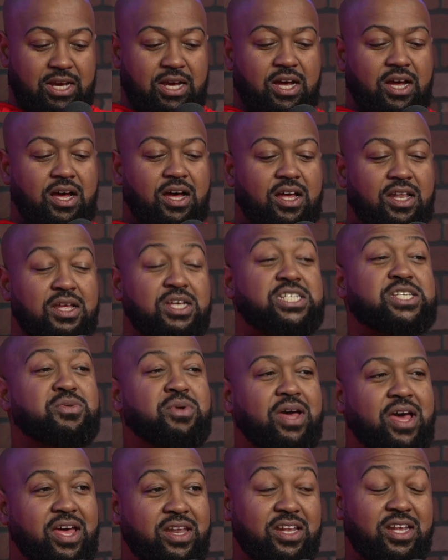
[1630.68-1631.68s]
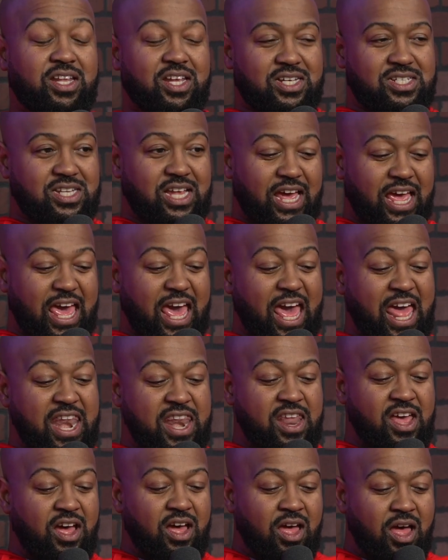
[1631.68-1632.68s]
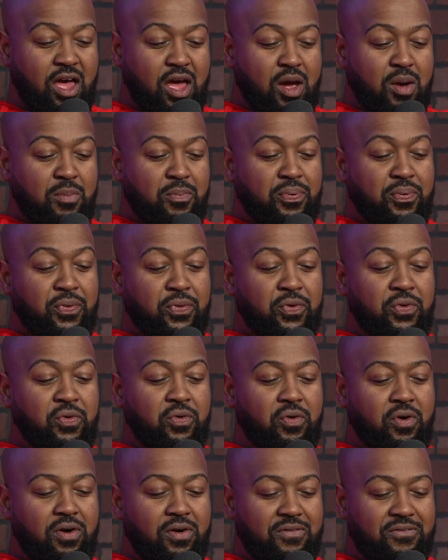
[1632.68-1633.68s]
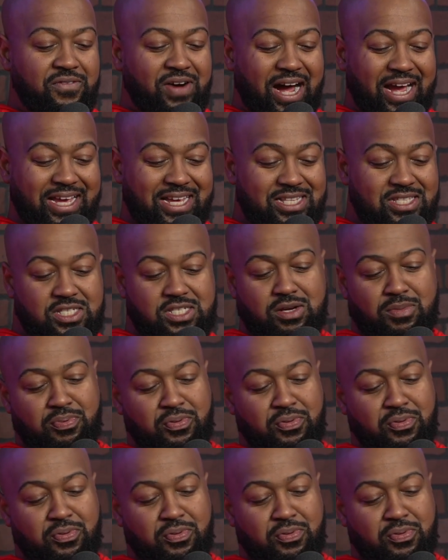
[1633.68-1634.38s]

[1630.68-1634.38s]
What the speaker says: Let's see what Edna looks like. Edna Provence.